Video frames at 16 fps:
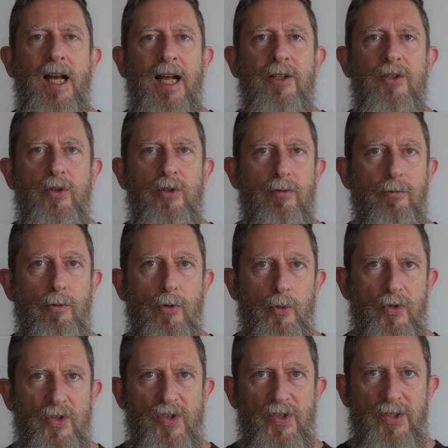and to the
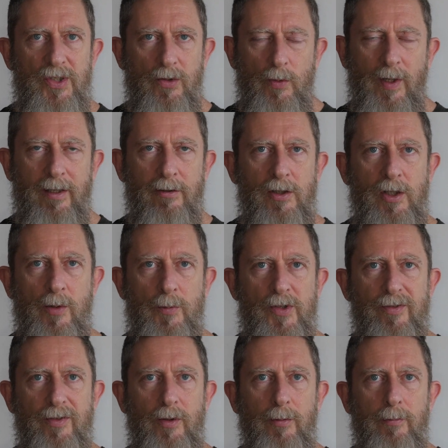roots where it
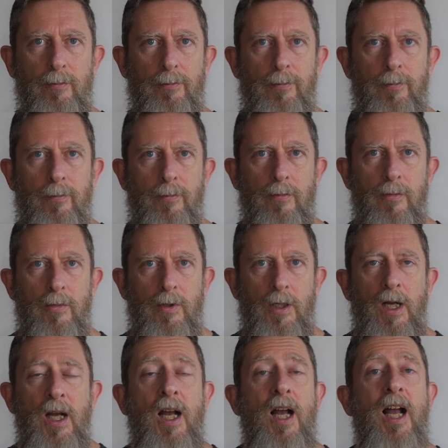comes
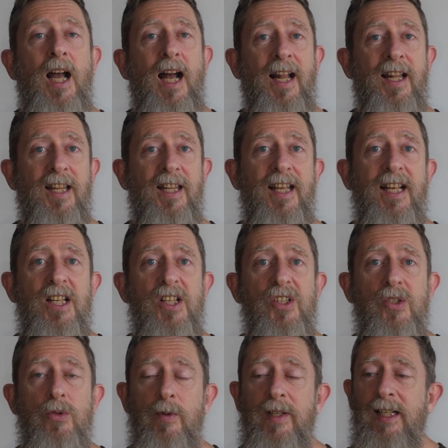from. And
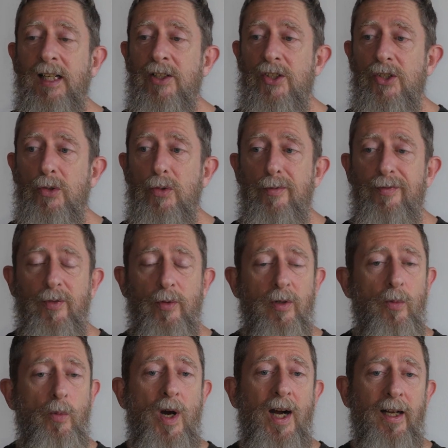this we can do for
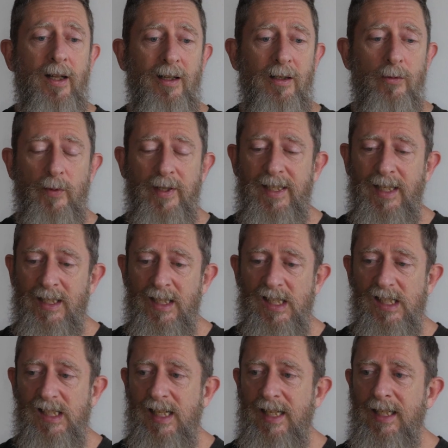a while. We can
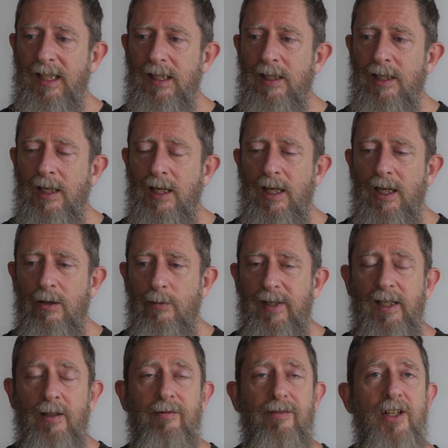sing, we
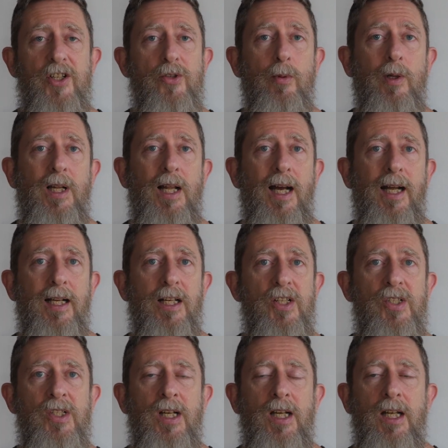can
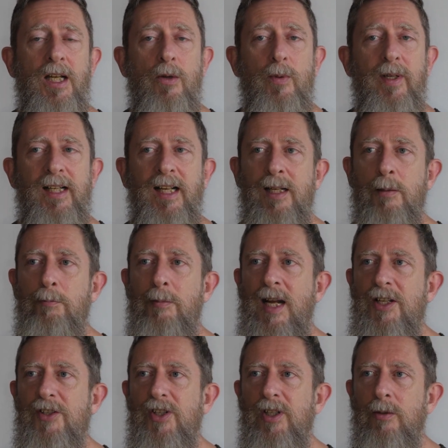visualize, we can
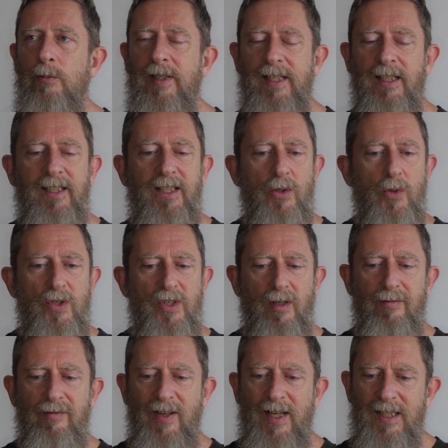imagine, we can use
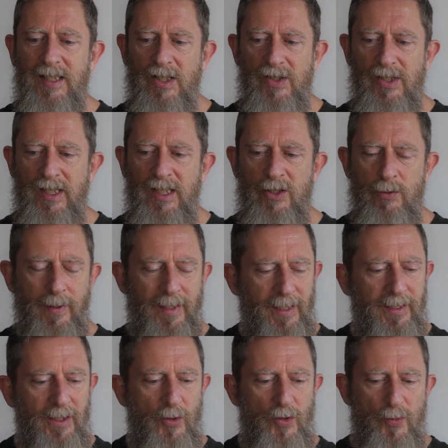our fantasies, we
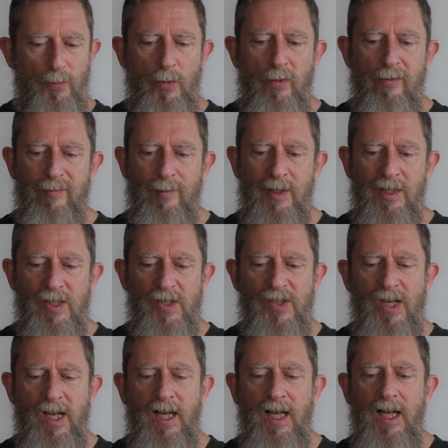can use
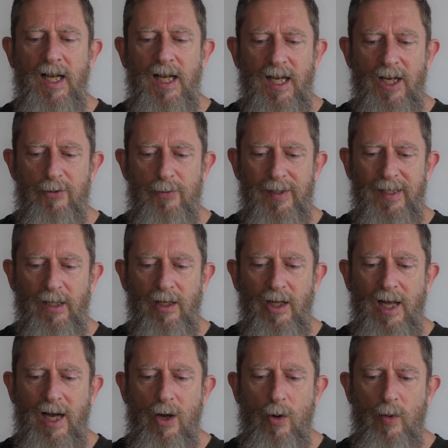movements as we
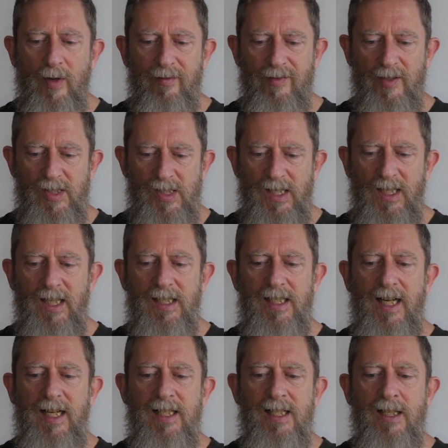allow and
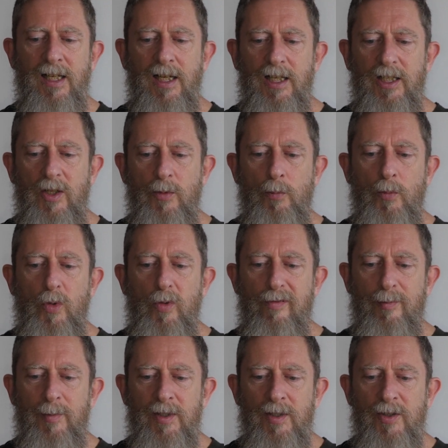facilitate the
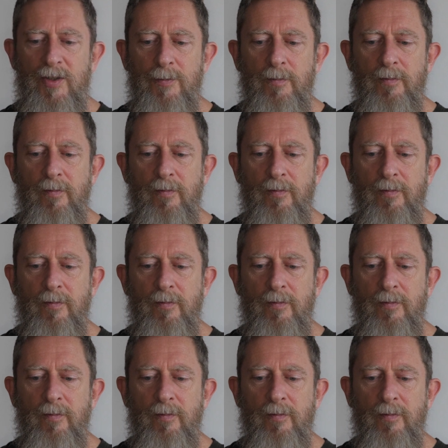movement